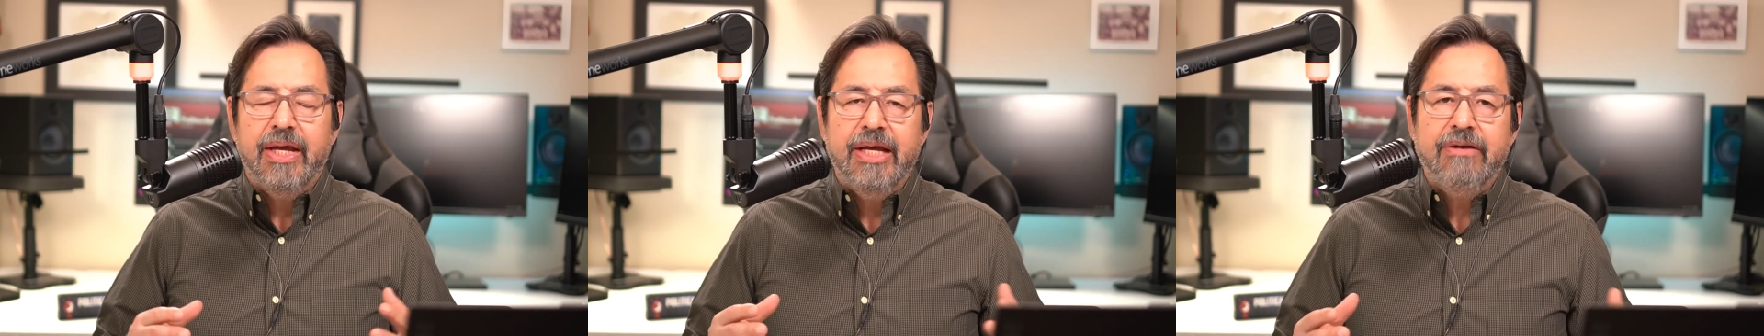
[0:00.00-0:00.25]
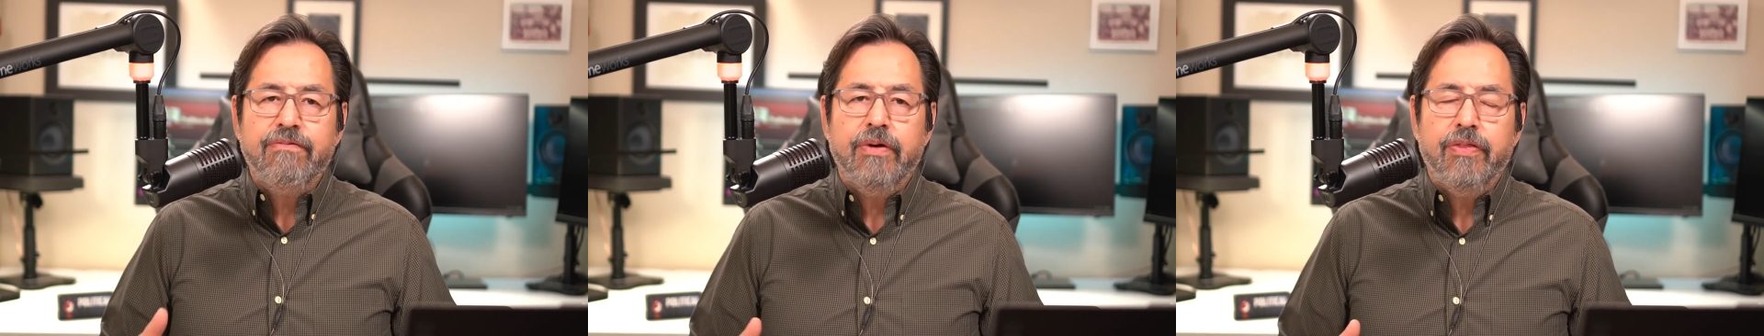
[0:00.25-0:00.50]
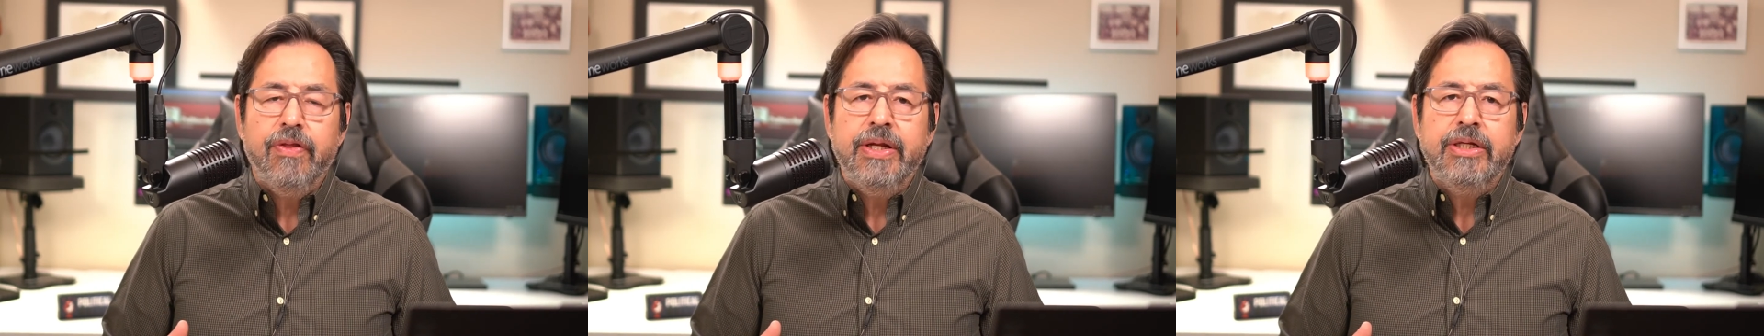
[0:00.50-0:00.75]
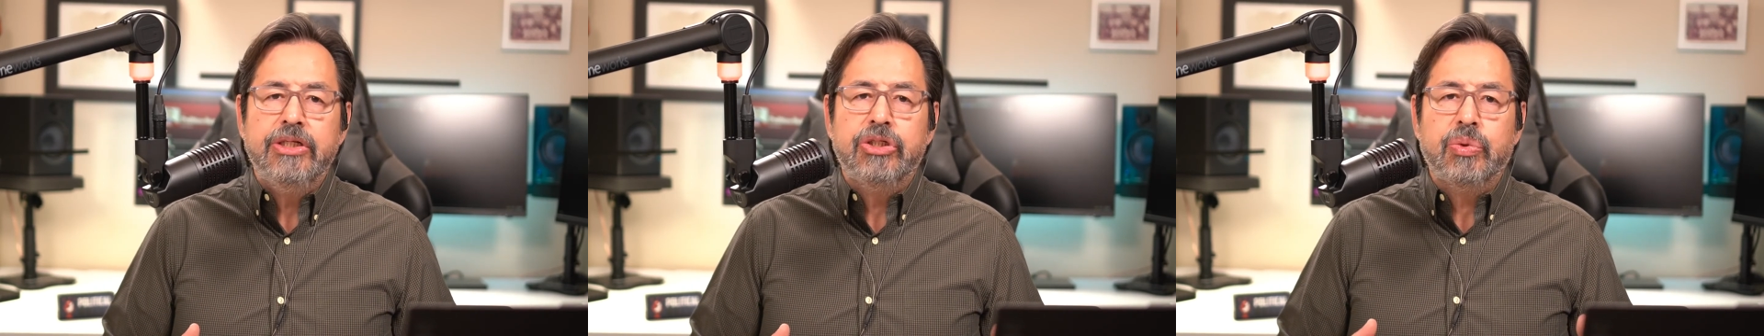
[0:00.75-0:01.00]

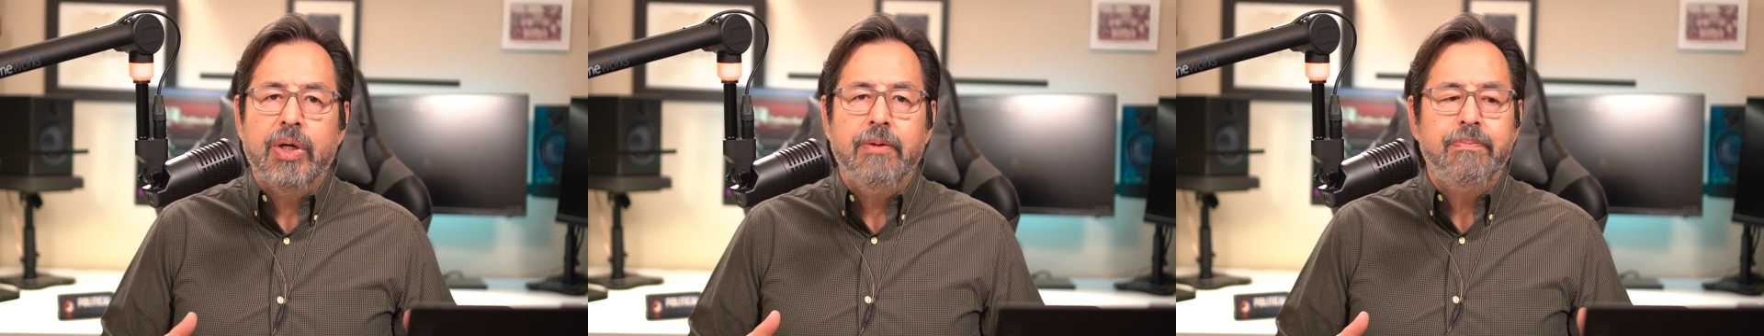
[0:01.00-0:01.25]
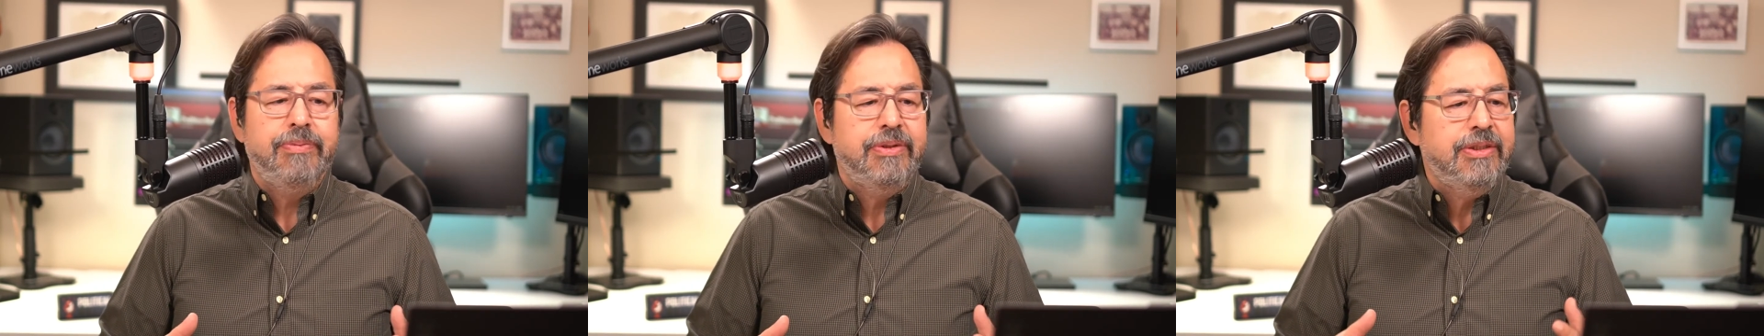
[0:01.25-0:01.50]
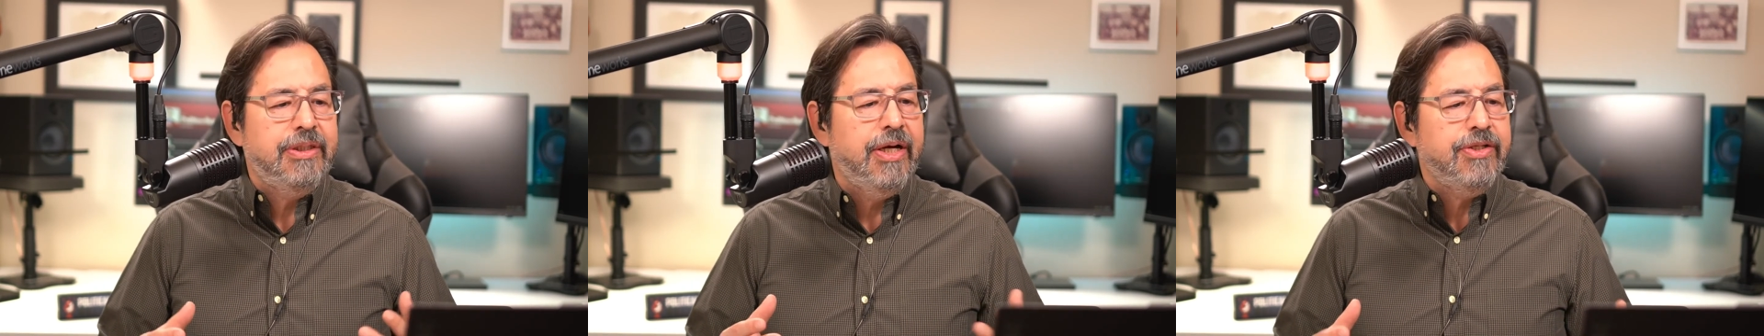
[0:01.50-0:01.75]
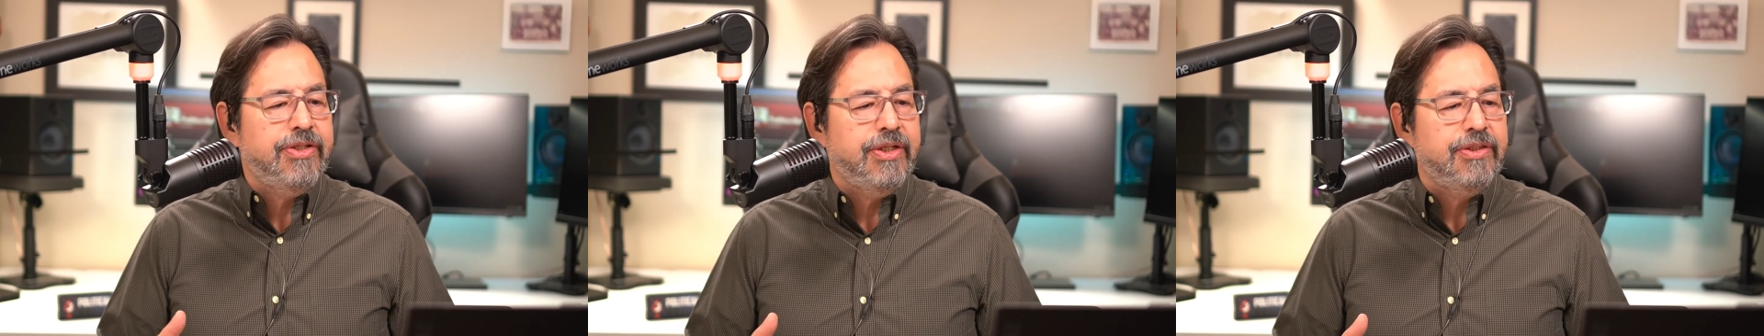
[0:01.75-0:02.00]
everything Trump
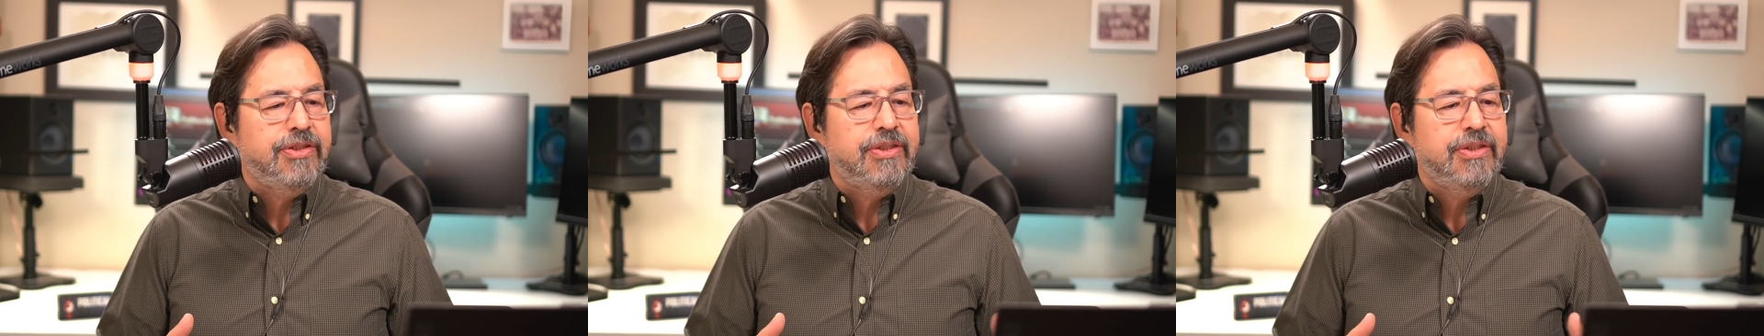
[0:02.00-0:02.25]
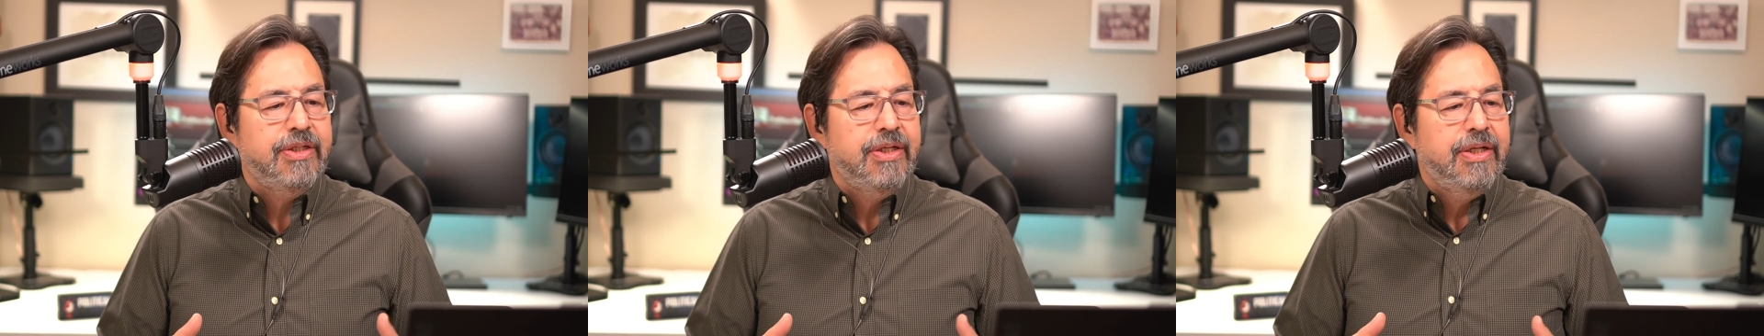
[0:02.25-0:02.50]
touches